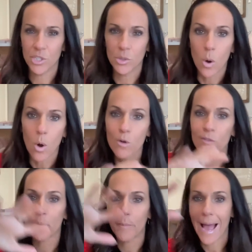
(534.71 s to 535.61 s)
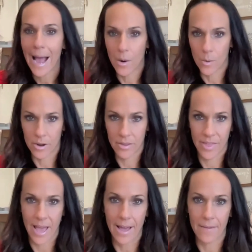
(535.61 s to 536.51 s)
to overpower
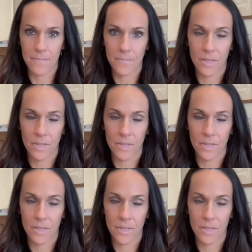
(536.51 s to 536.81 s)
that